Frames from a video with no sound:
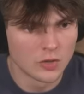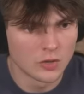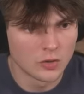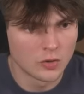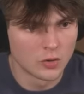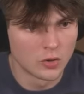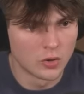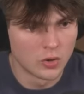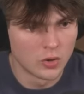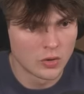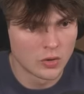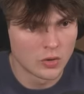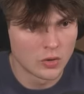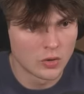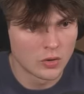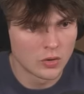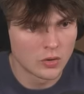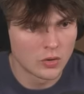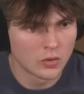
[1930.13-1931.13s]
Oh.
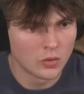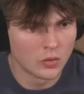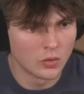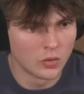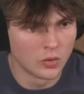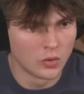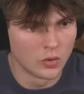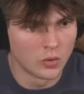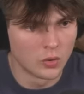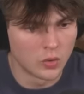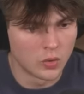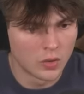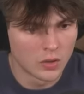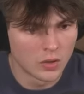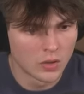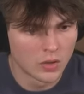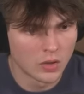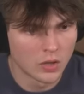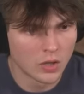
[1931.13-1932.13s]
Oh.
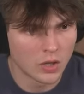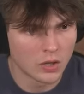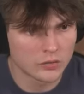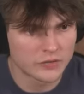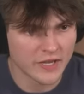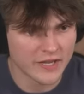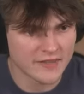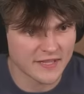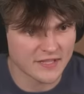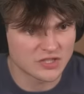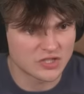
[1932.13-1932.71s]
Okay, that's